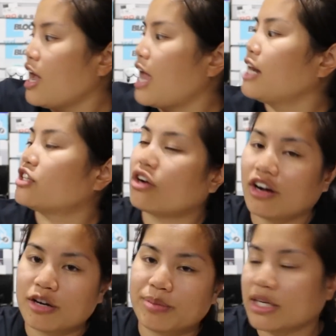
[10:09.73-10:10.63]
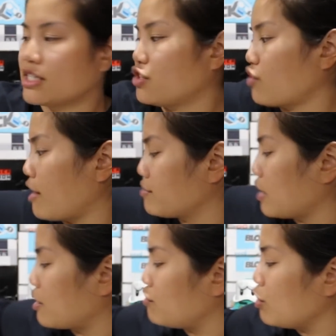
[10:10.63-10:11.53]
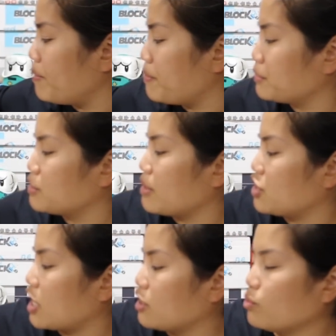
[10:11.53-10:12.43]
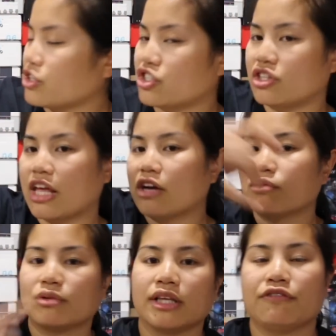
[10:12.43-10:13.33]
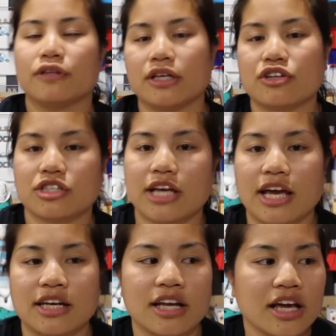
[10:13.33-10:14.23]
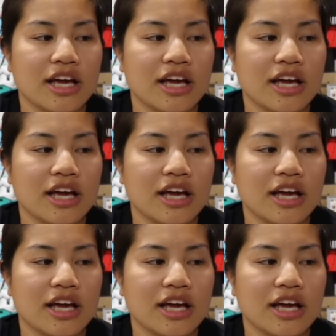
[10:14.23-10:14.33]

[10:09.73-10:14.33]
And it's hard because it drives a lot of new people to my channel, which they don't really fully understand,